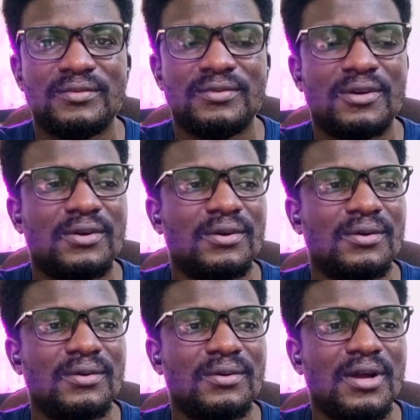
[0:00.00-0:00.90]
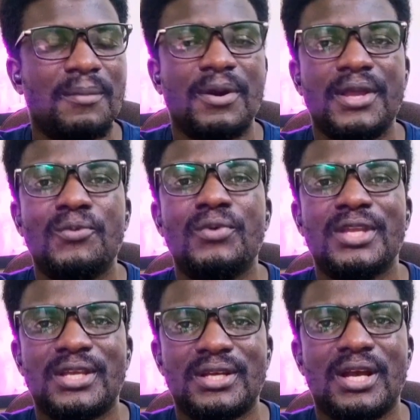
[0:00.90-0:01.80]
for about a
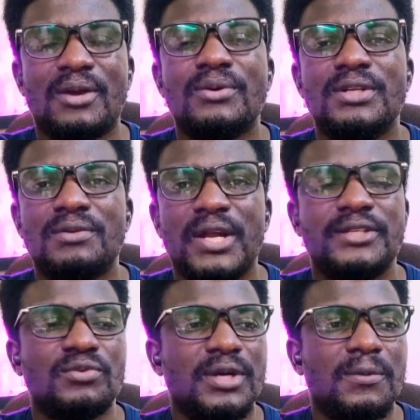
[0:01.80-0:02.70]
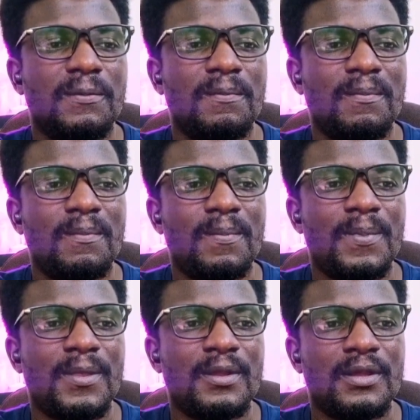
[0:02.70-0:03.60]
week, I couldn't write well.
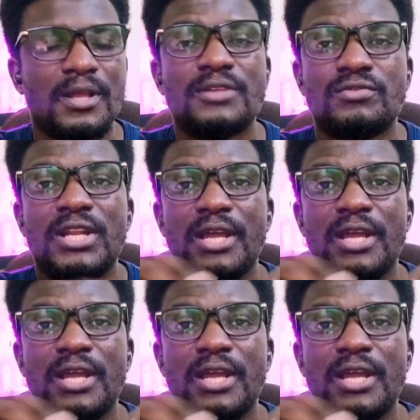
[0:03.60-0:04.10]
That's when